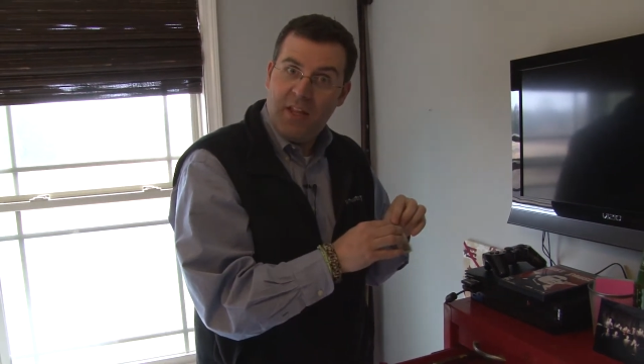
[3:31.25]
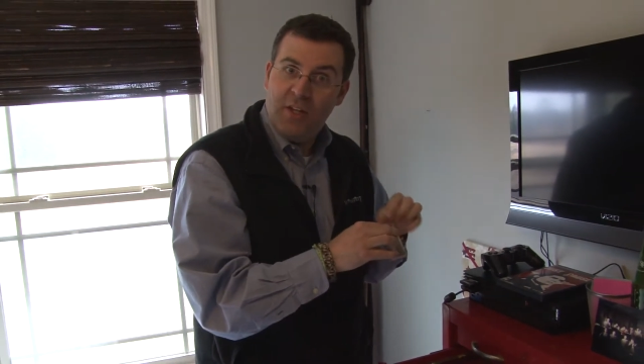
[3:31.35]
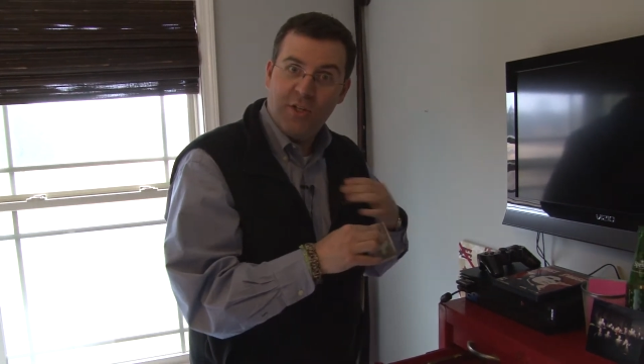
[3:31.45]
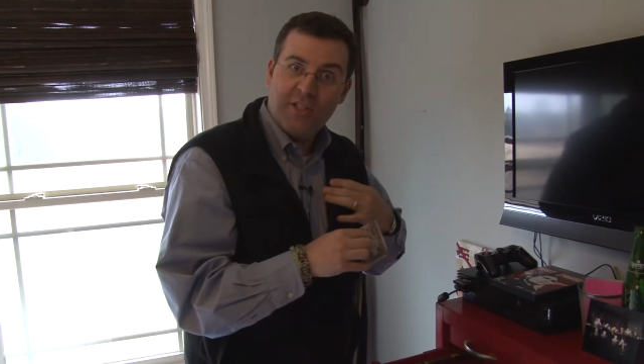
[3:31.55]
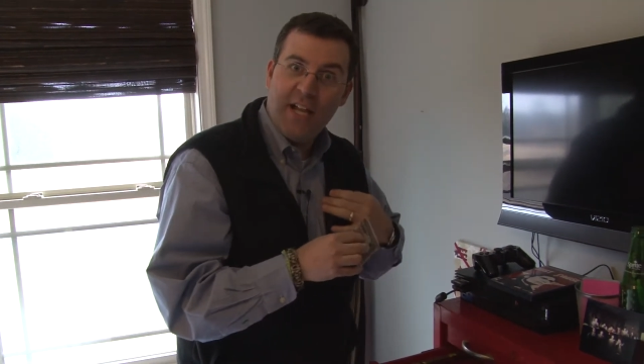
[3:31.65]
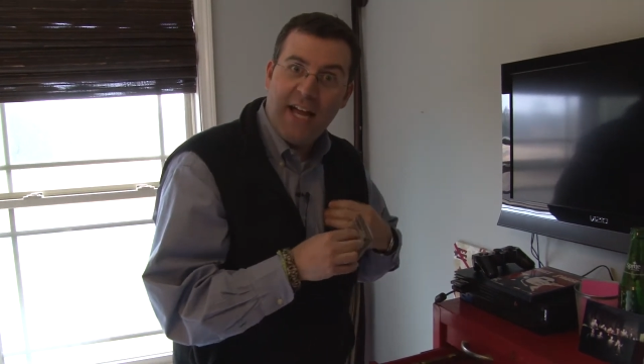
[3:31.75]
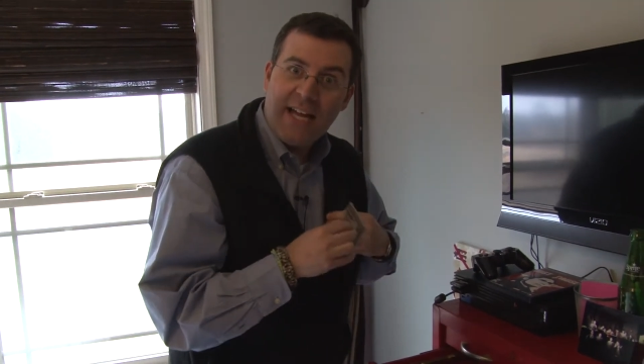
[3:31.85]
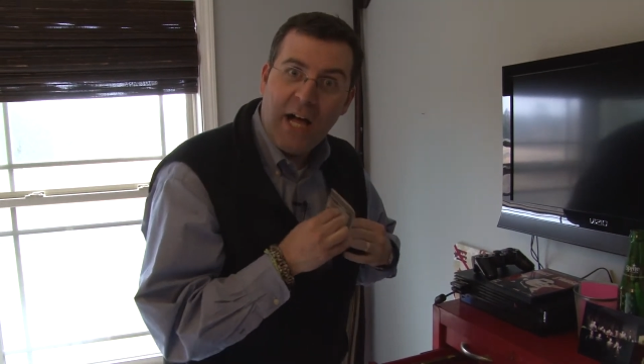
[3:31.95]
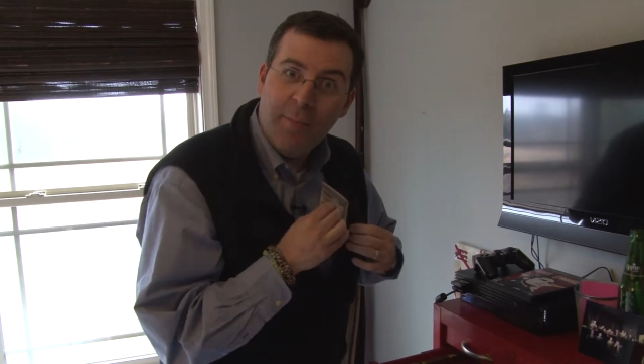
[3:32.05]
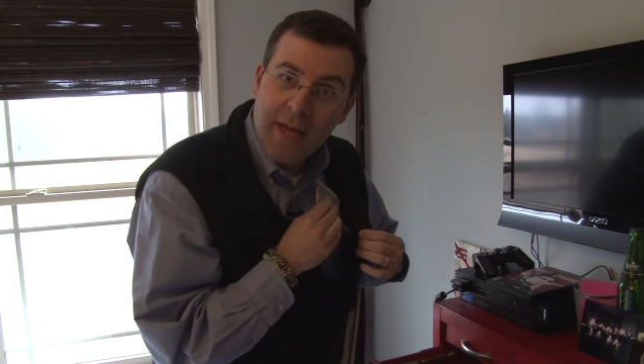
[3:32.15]
Looks
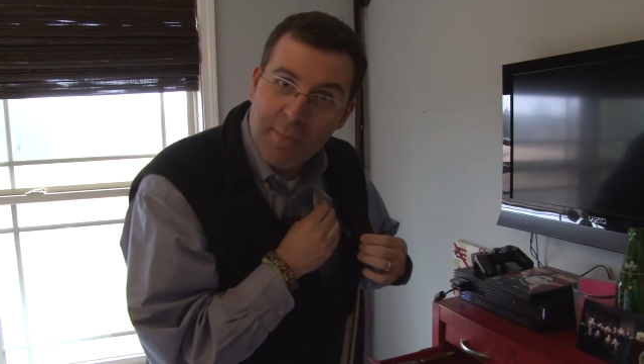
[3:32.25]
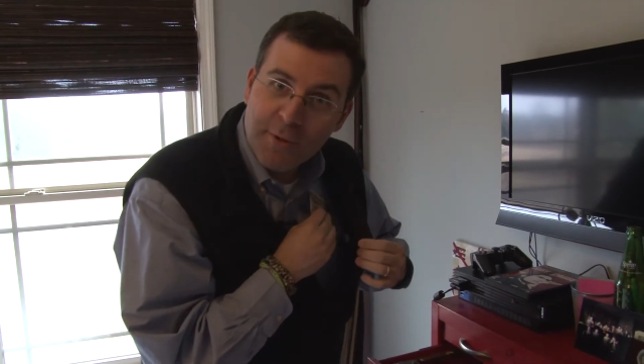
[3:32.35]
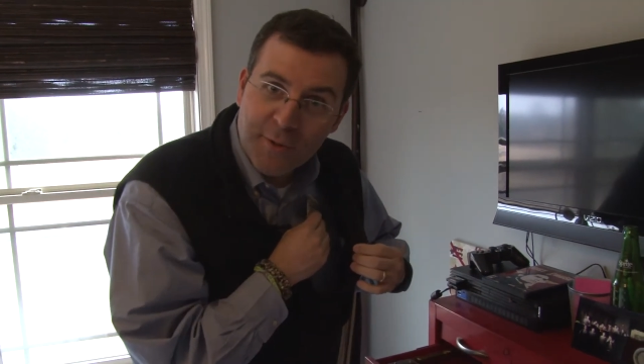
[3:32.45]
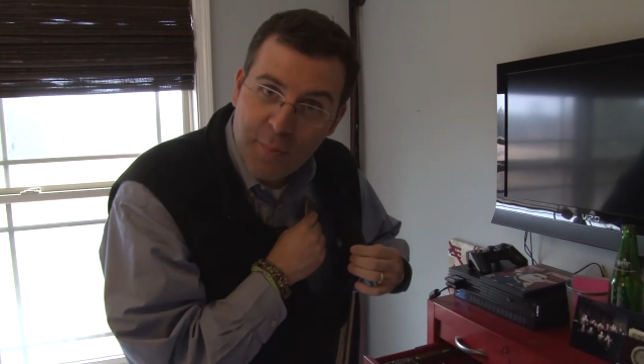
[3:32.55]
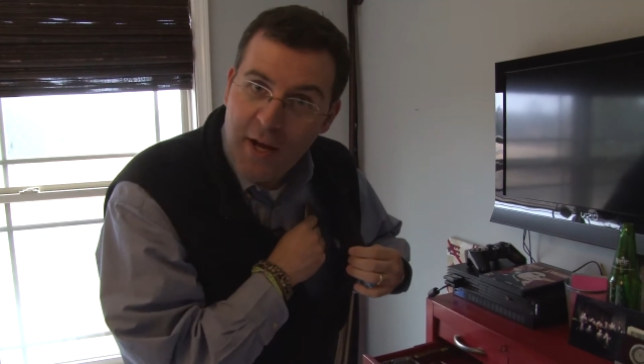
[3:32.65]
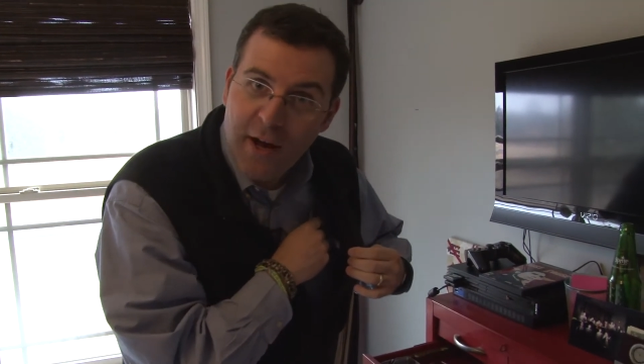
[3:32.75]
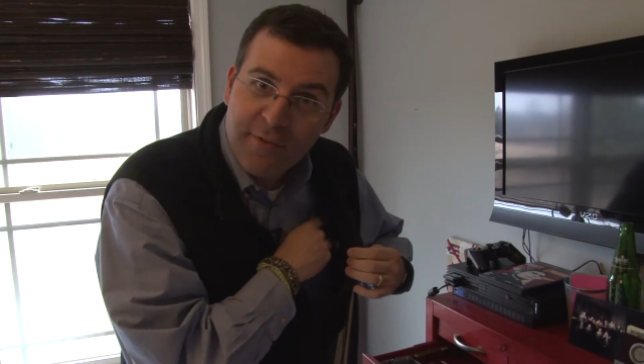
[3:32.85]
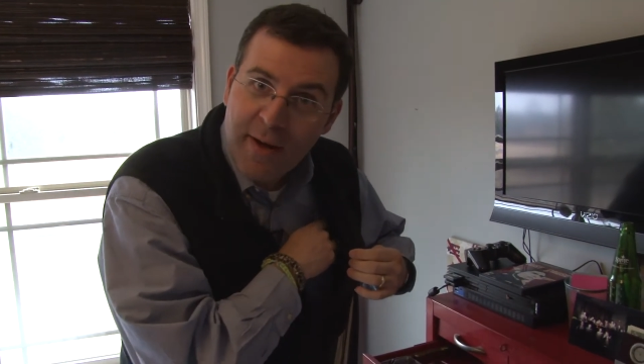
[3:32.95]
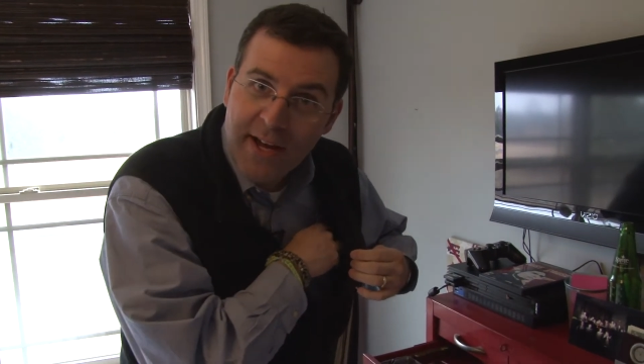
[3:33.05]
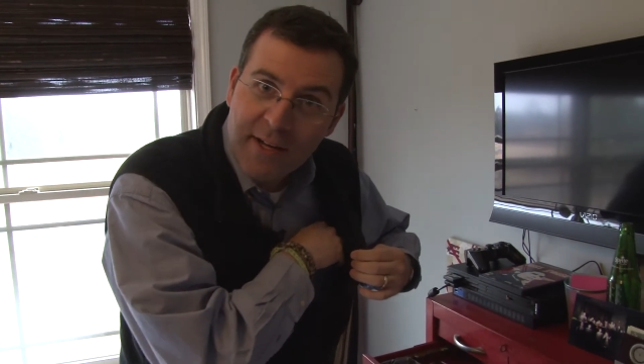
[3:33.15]
like I'll be able to pay
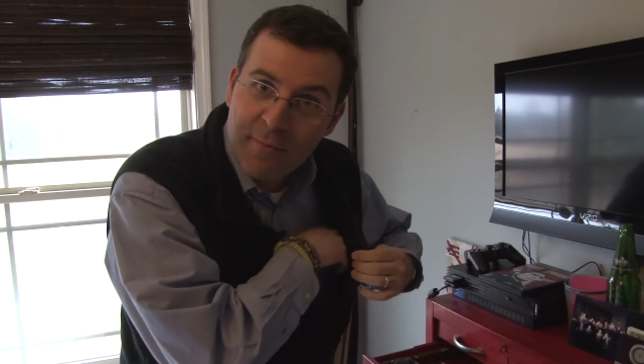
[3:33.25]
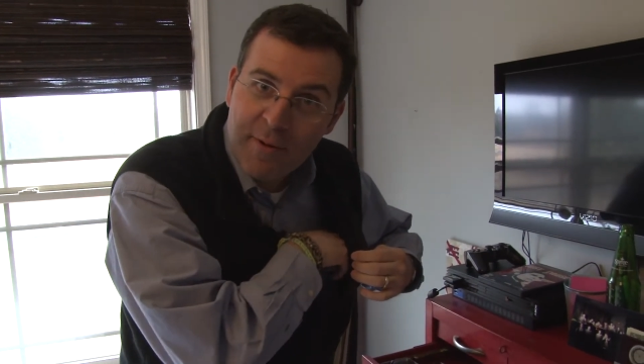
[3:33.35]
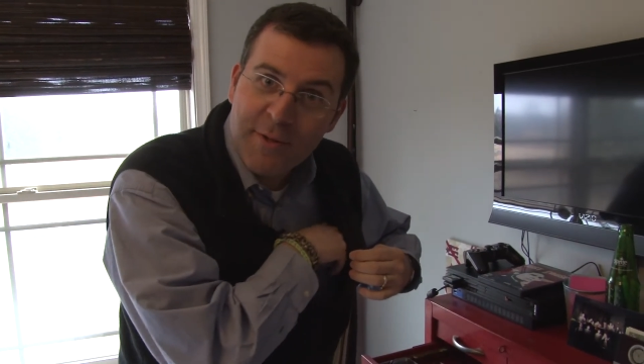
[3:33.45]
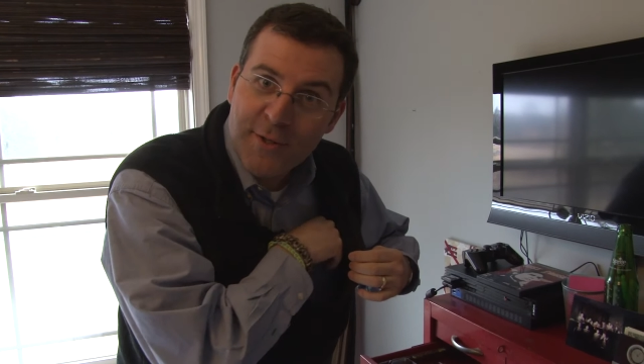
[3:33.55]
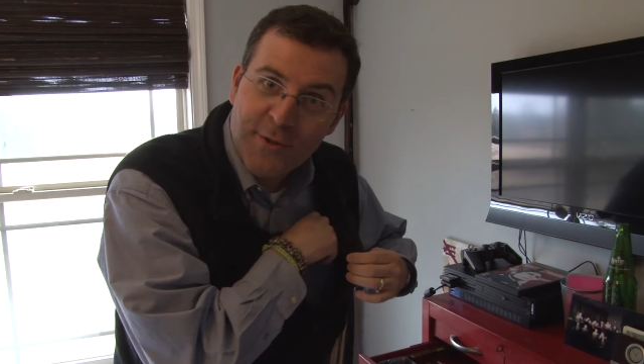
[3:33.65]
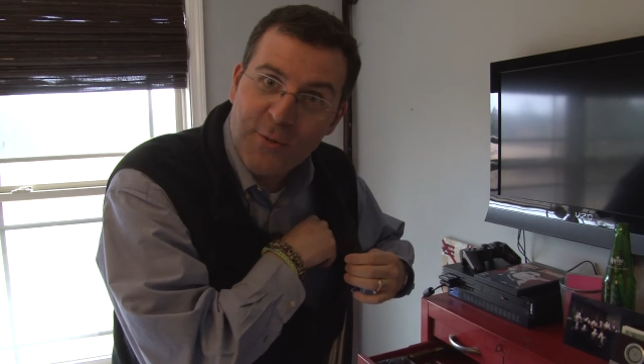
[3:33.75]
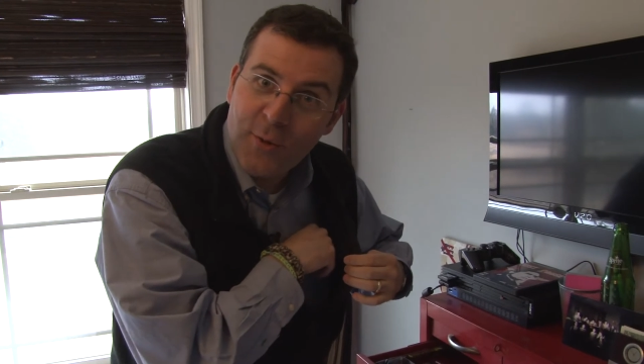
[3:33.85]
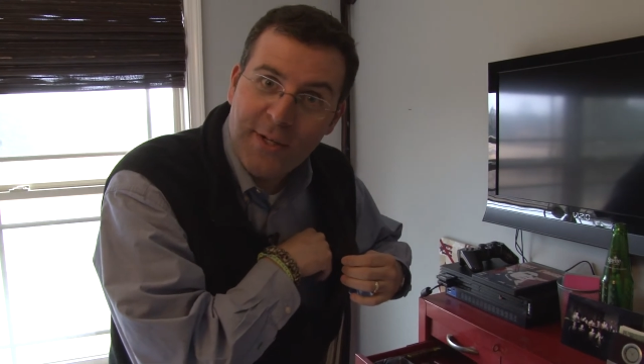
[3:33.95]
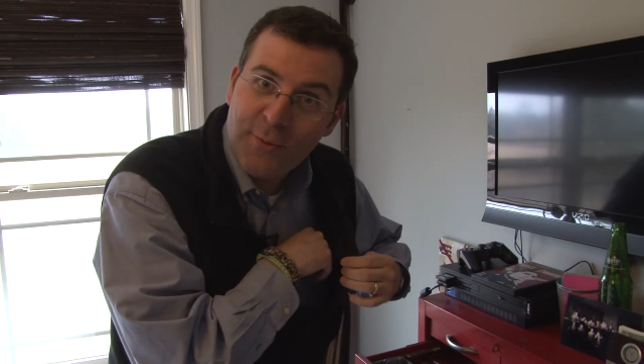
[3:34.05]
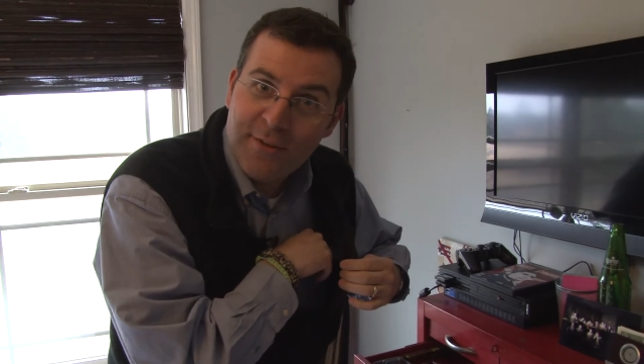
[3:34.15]
off my commitment to the
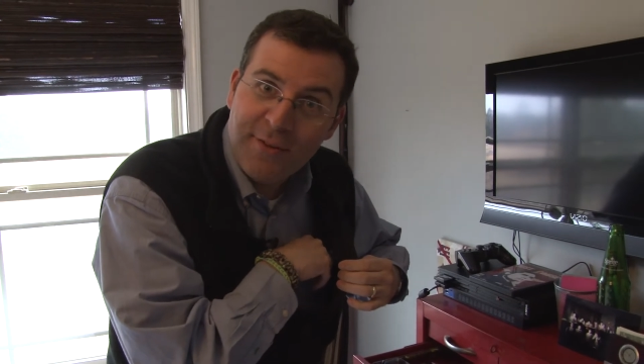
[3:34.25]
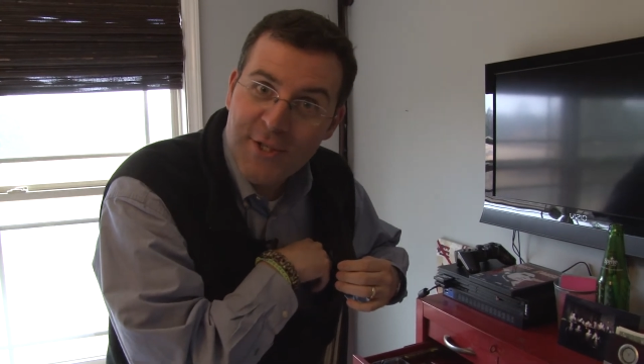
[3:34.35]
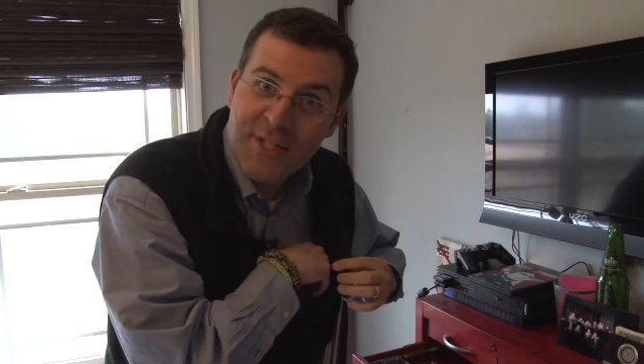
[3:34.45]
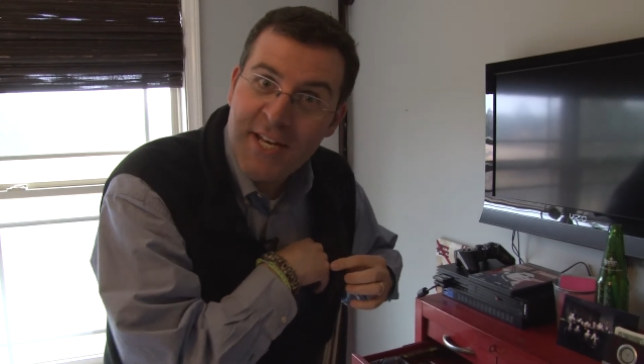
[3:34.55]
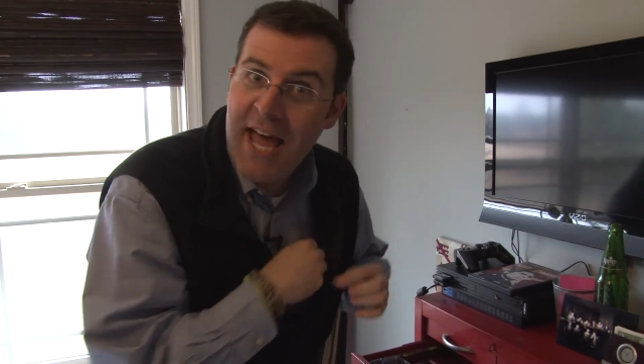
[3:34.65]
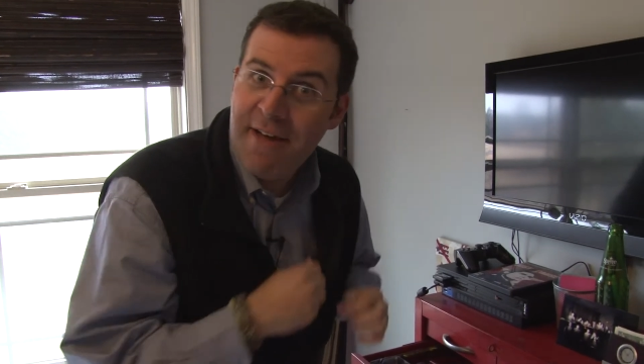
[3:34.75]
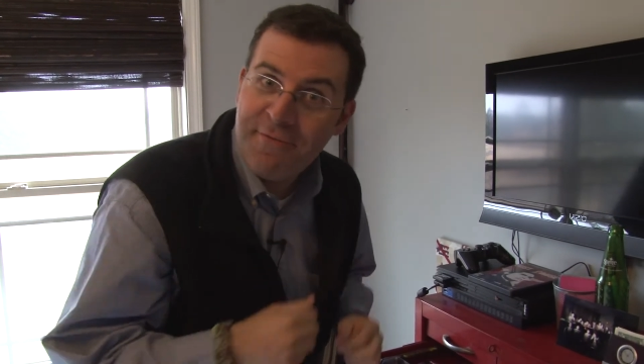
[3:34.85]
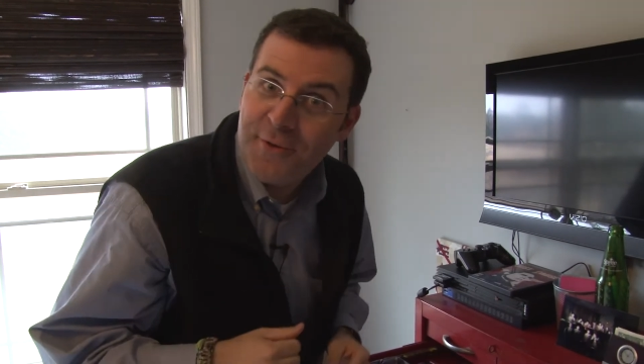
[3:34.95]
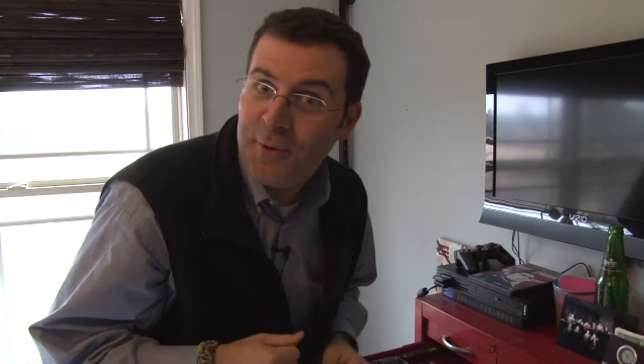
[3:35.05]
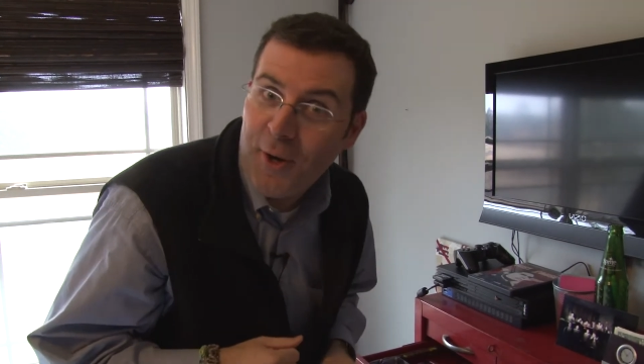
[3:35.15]
2020 vision
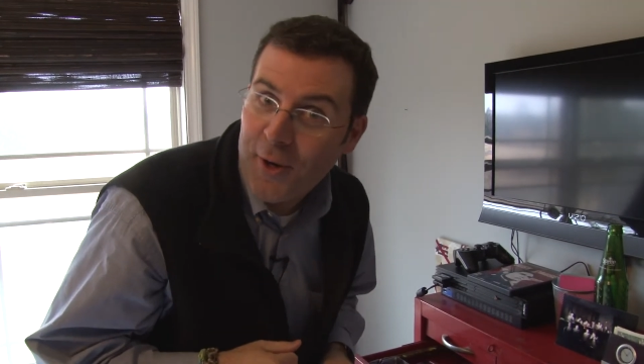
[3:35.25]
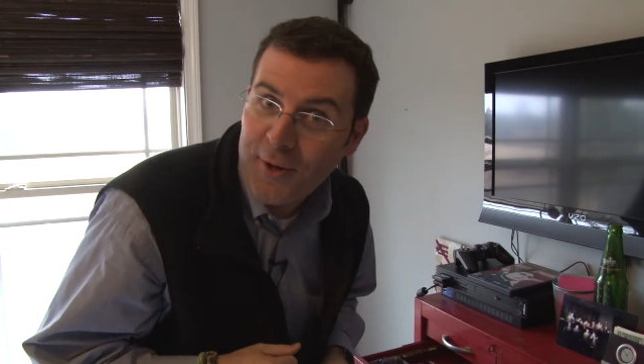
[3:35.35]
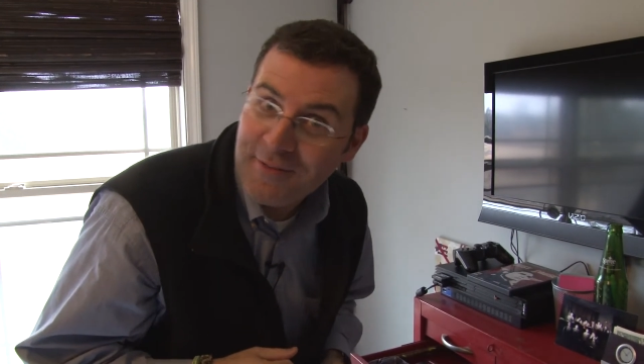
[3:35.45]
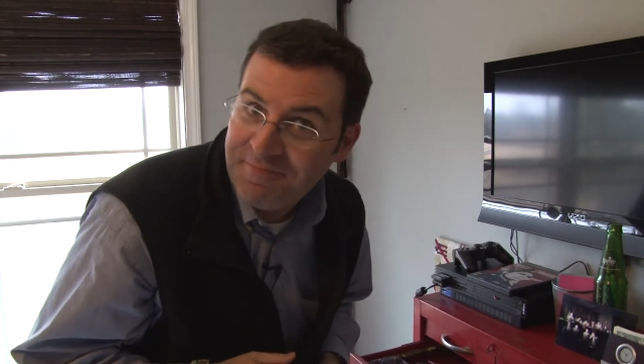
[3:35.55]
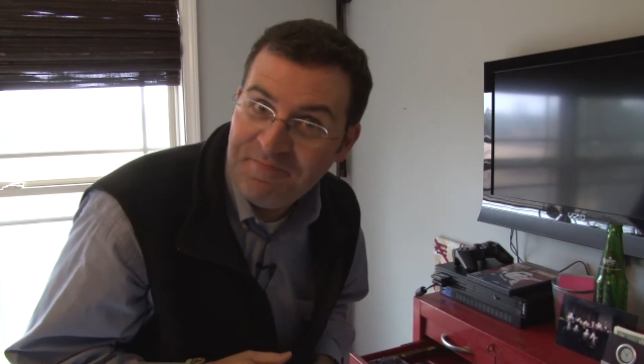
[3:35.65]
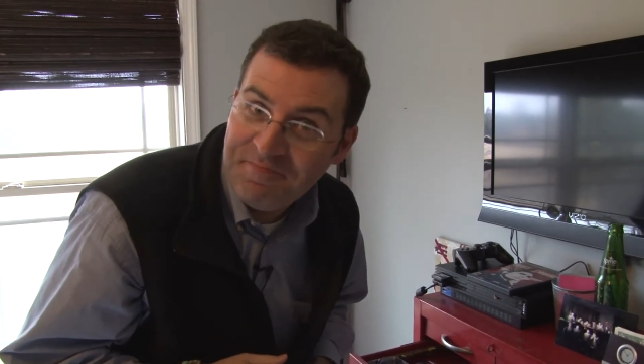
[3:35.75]
after all.